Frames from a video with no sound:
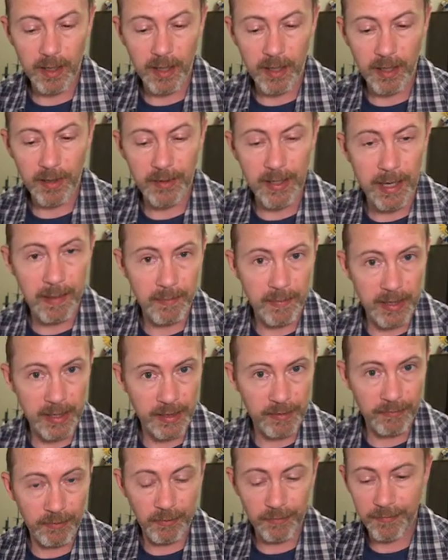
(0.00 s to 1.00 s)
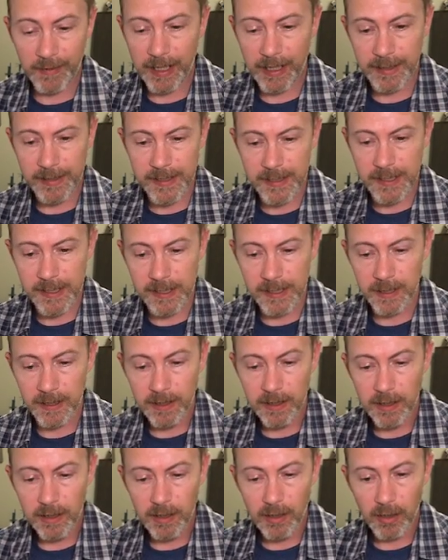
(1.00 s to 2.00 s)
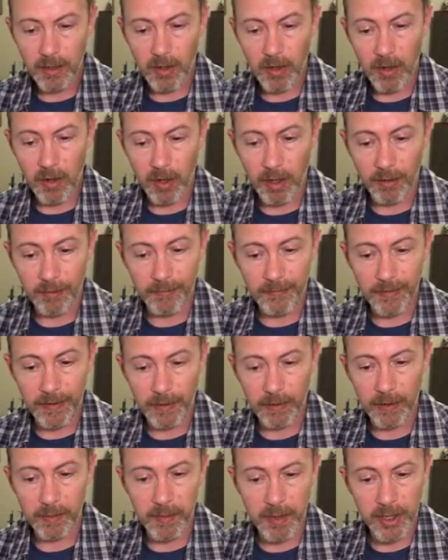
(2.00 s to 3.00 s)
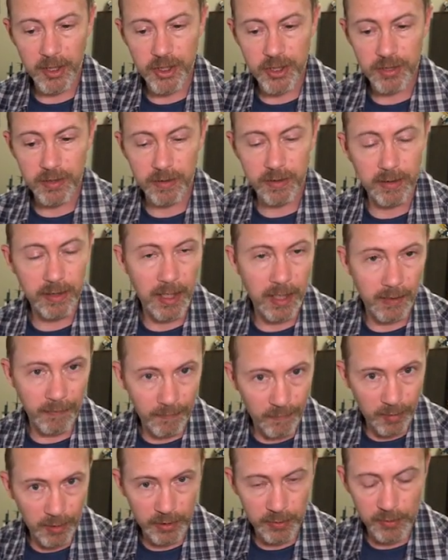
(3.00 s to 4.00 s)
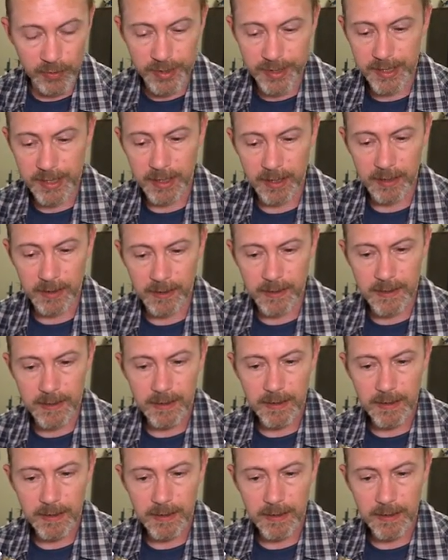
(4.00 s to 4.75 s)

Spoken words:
that medieval fantasy are very much kind of blue-skinned,